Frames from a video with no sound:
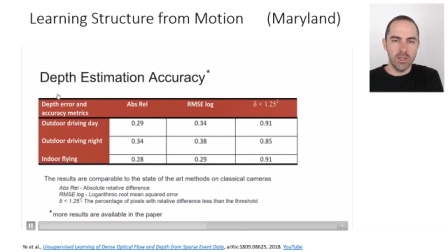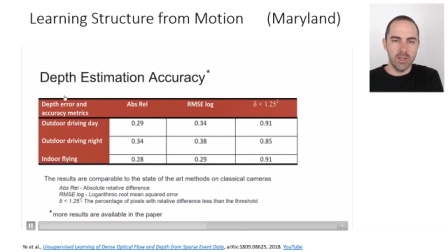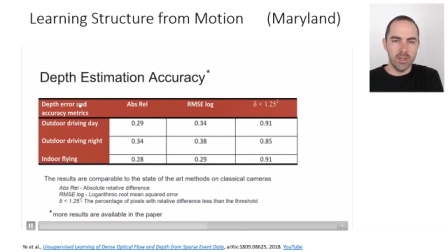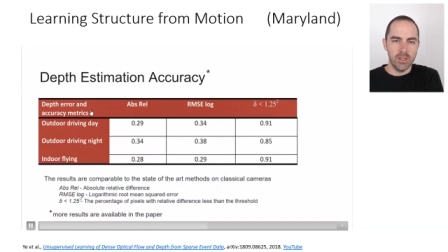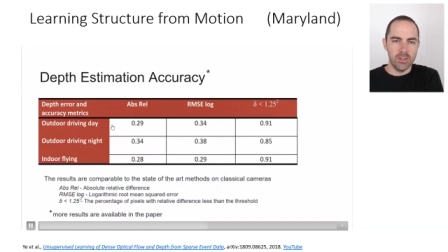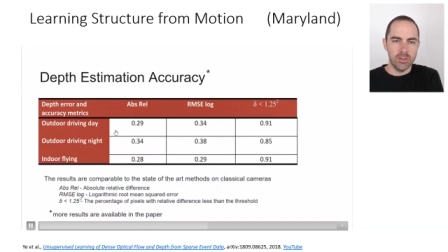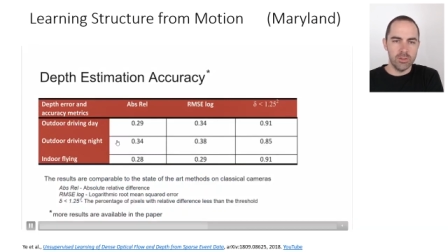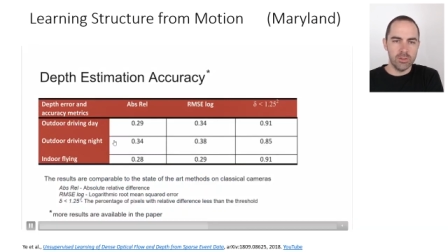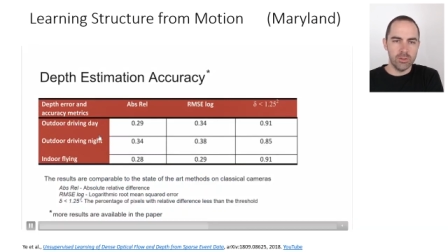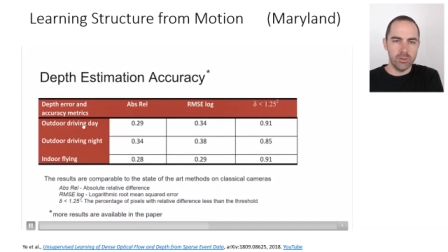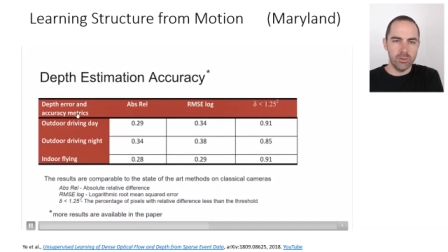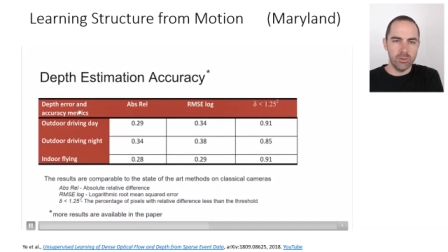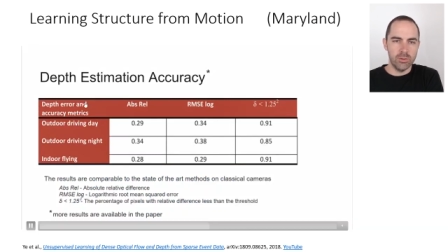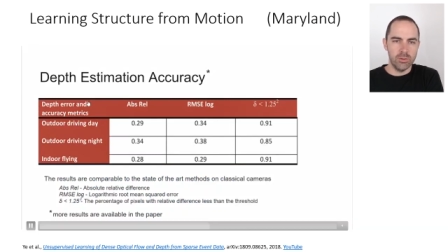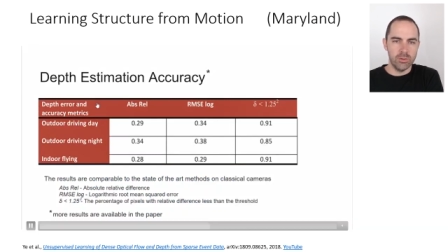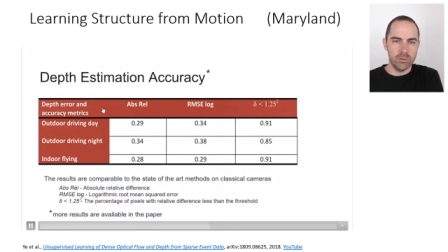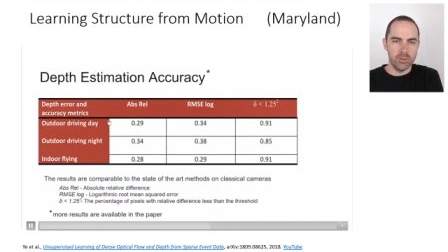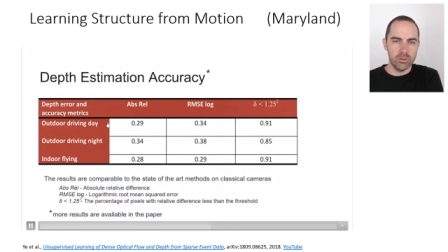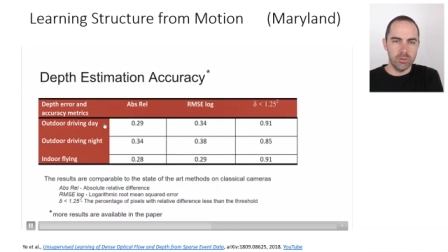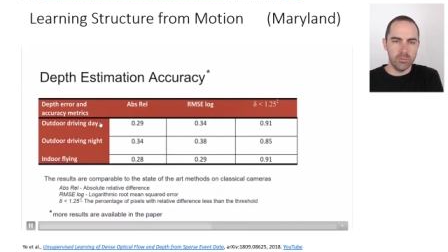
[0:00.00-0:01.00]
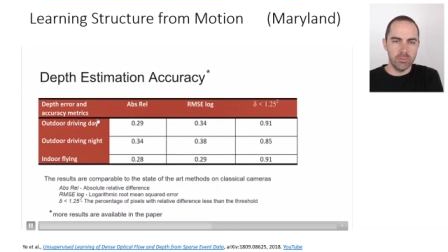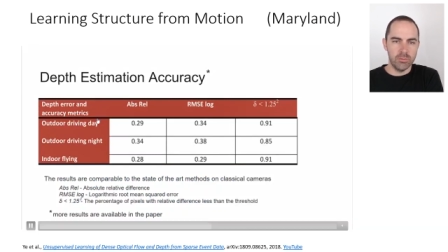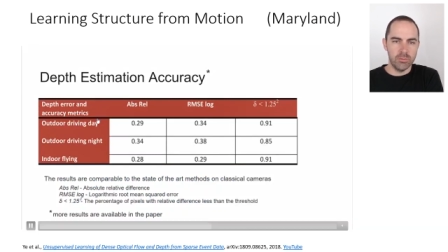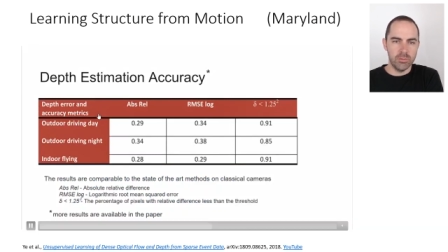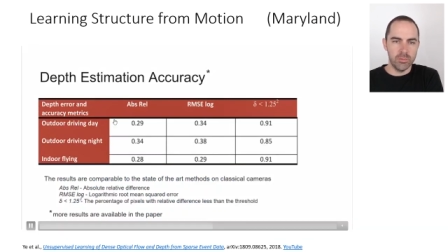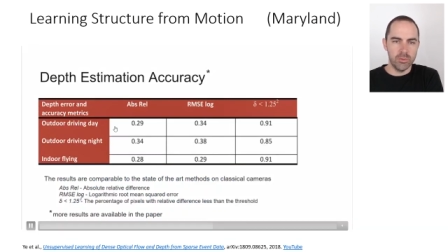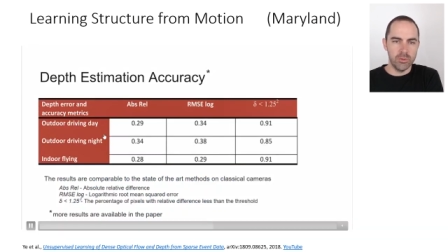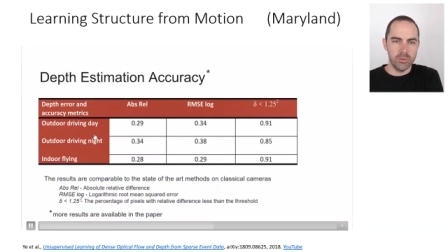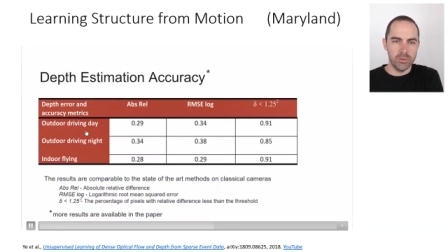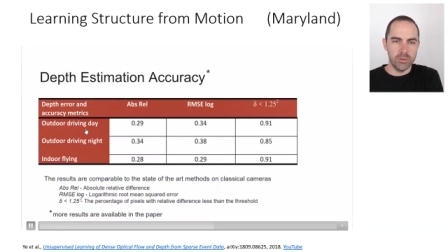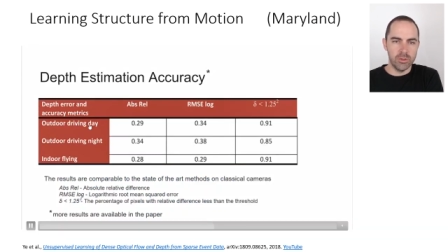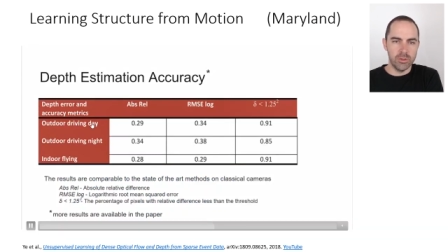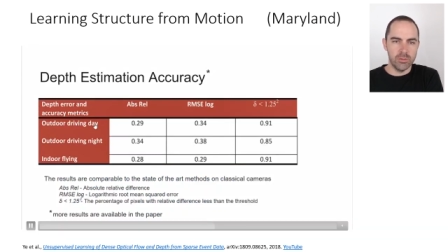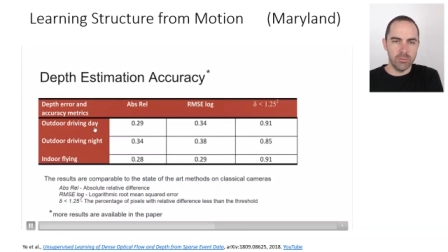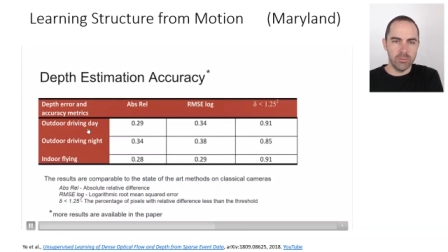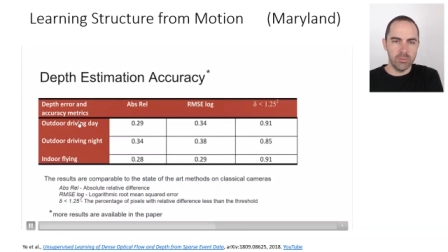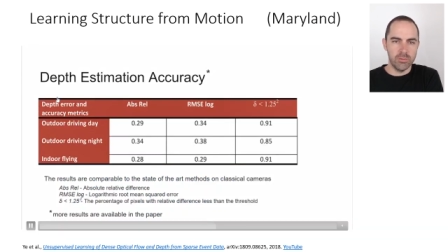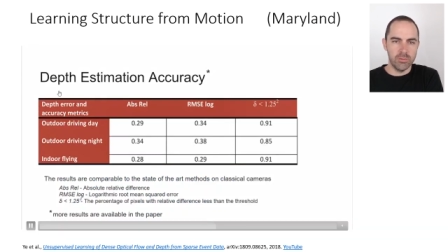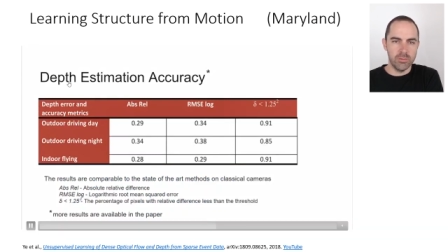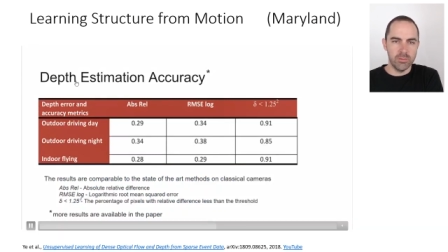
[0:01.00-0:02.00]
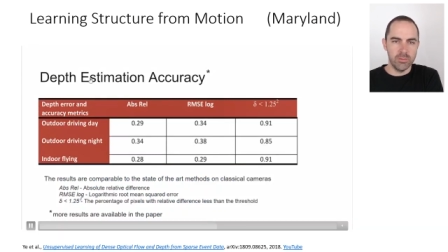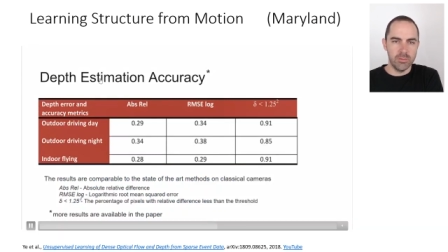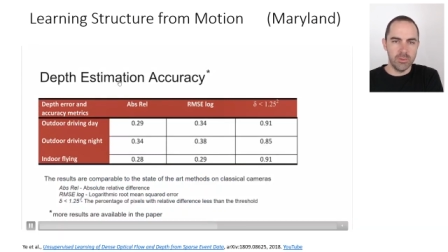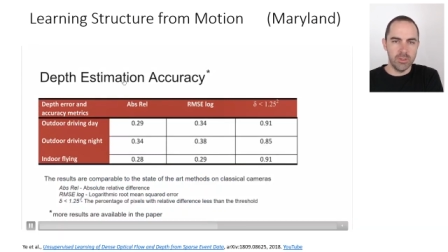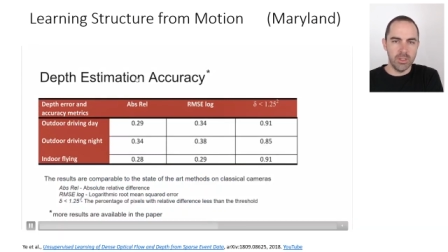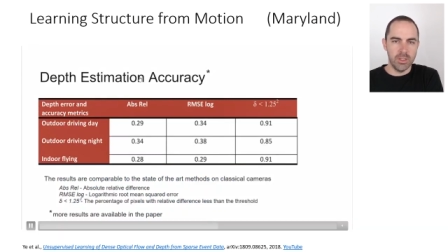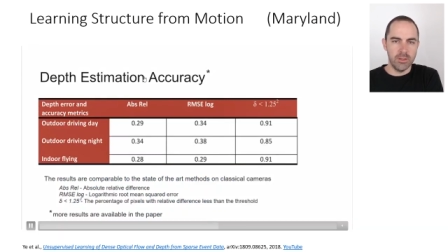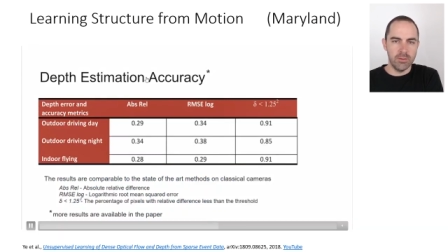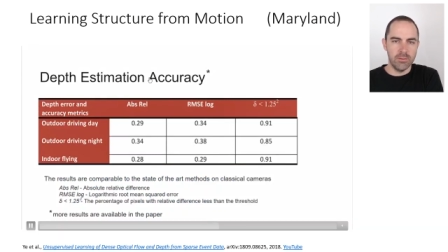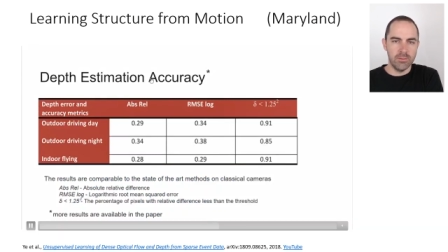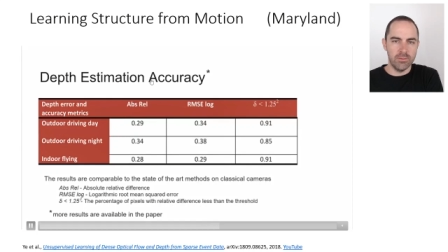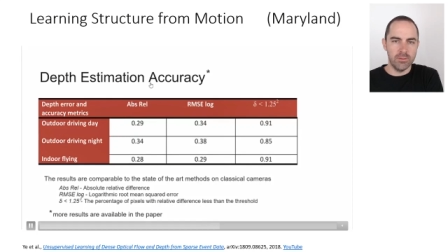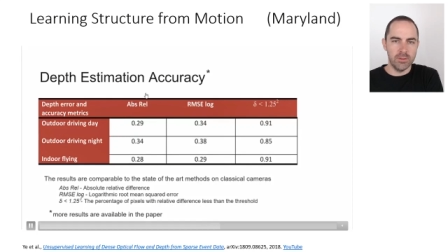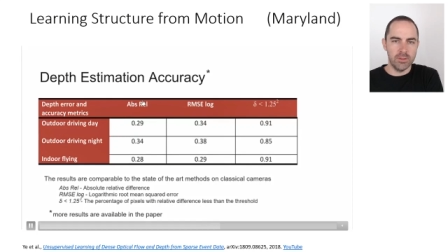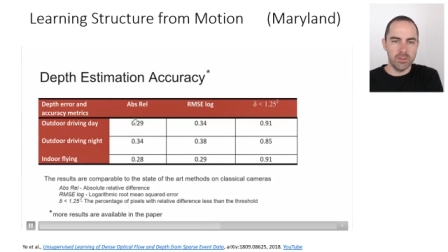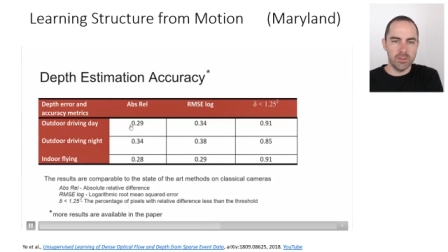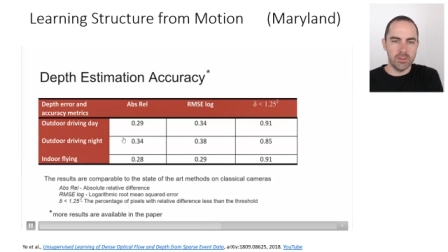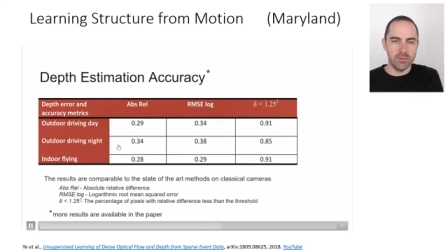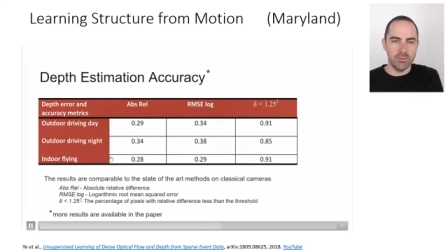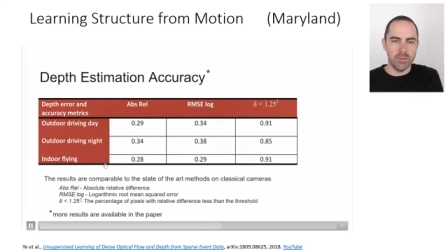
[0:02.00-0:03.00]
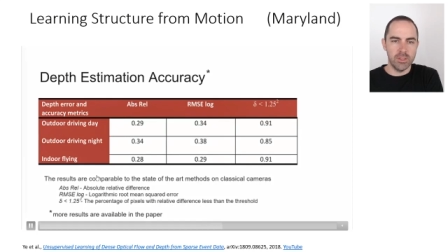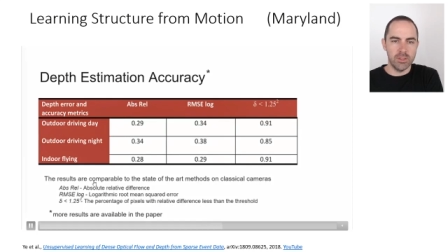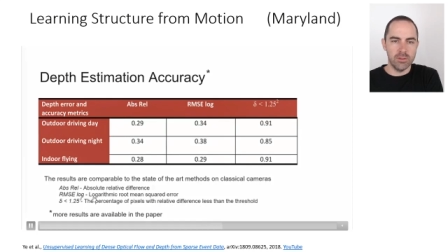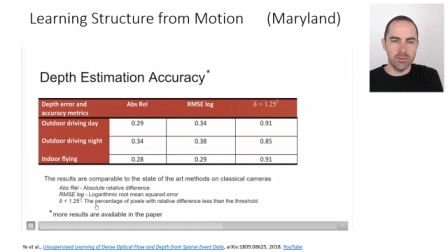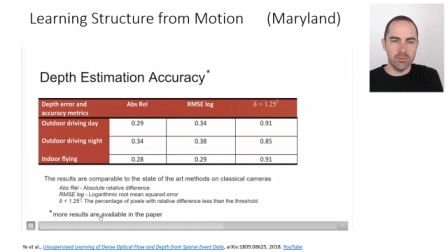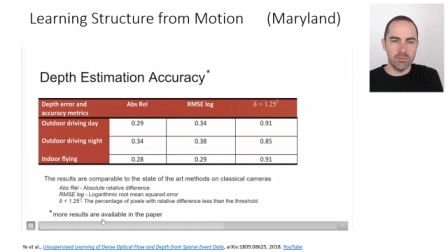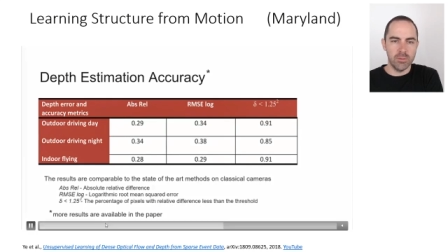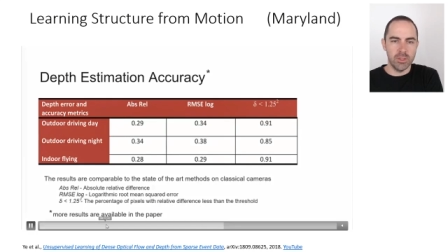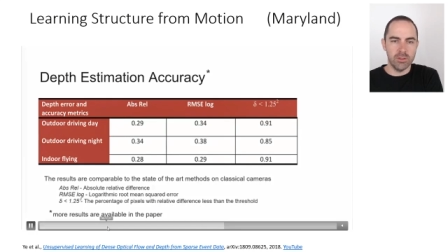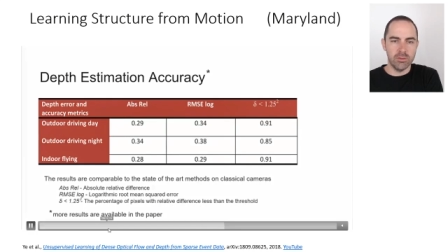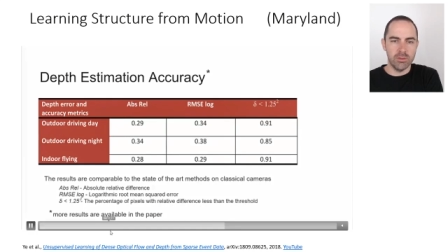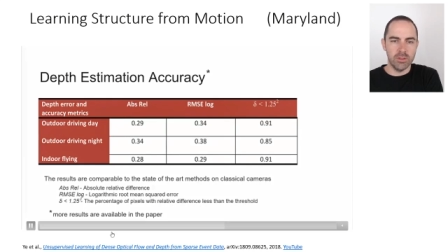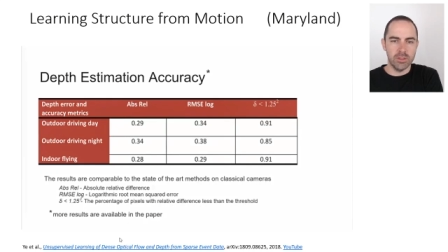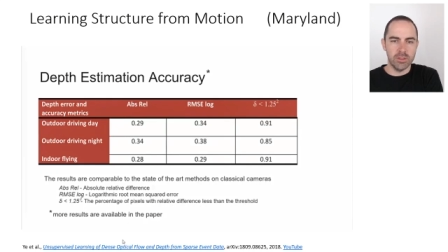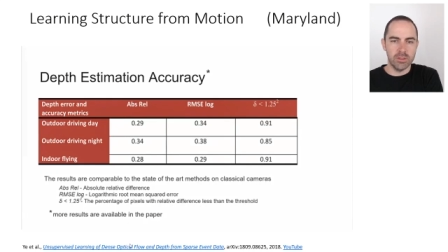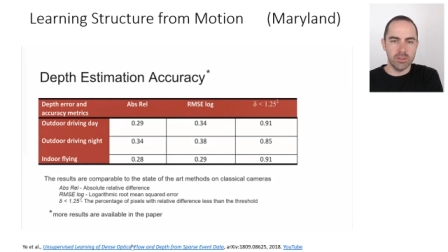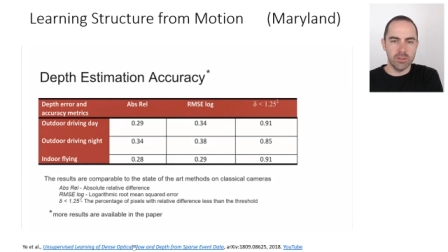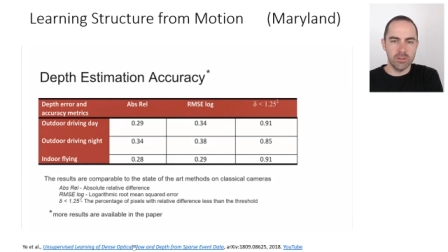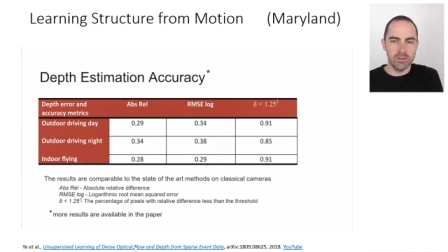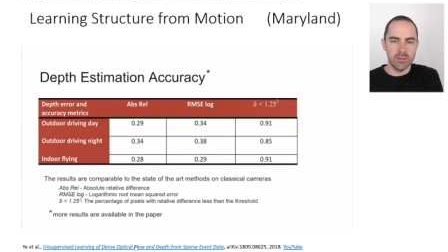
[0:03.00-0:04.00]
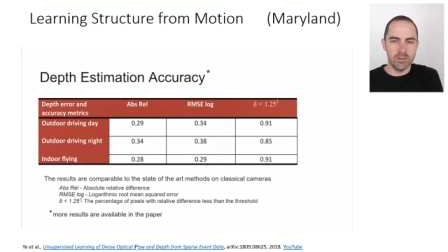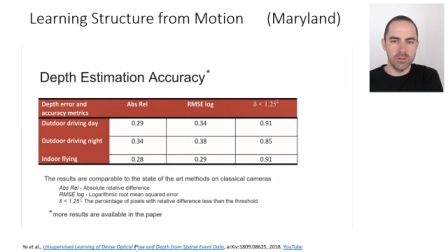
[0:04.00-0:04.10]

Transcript: and also compute some def estimation metrics